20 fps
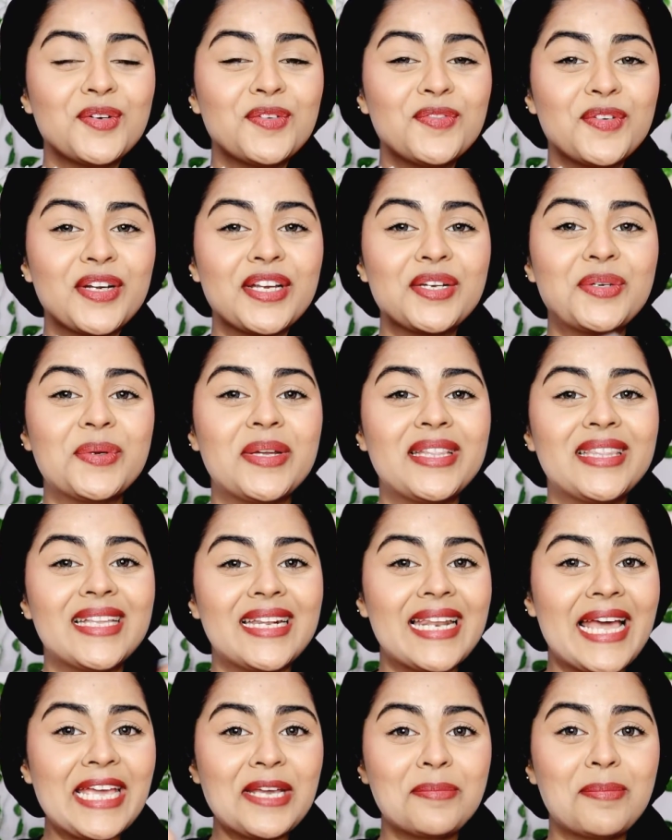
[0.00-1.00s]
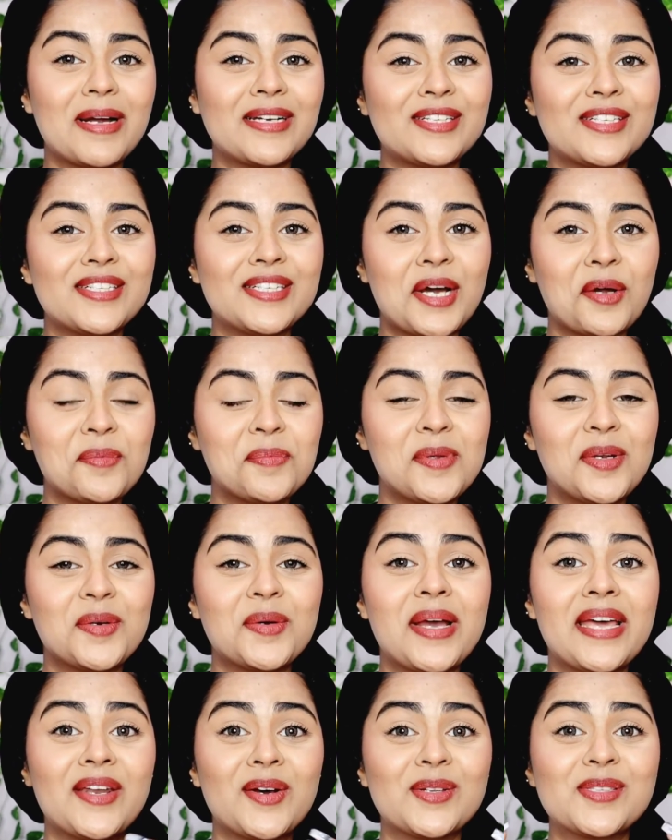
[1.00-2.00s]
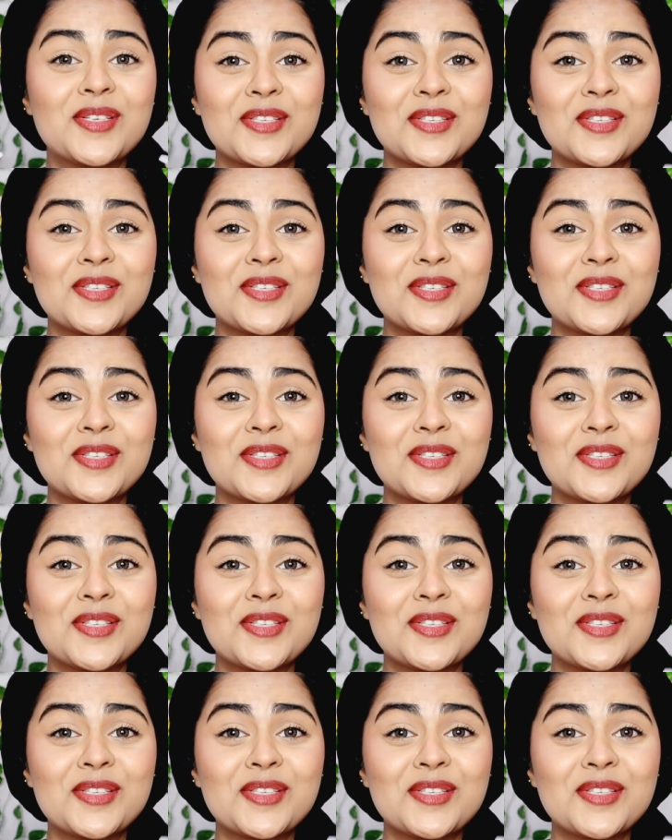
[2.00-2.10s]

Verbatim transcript: don't forget to hit the like button down below and